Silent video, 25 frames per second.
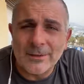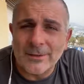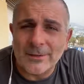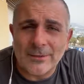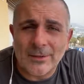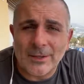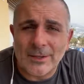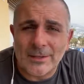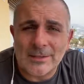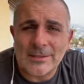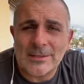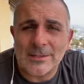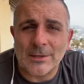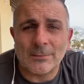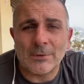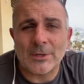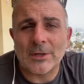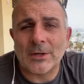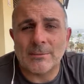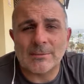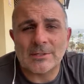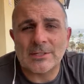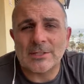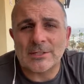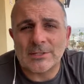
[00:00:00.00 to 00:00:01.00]
that someone
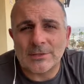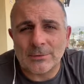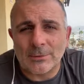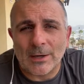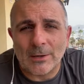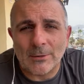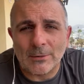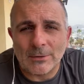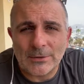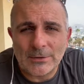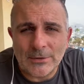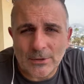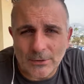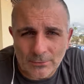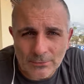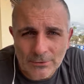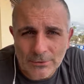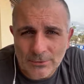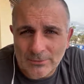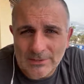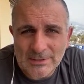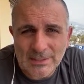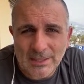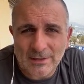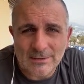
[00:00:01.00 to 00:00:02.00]
comes into our
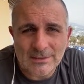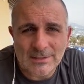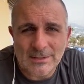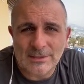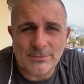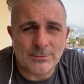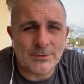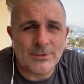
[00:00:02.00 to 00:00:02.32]
dojo and tells us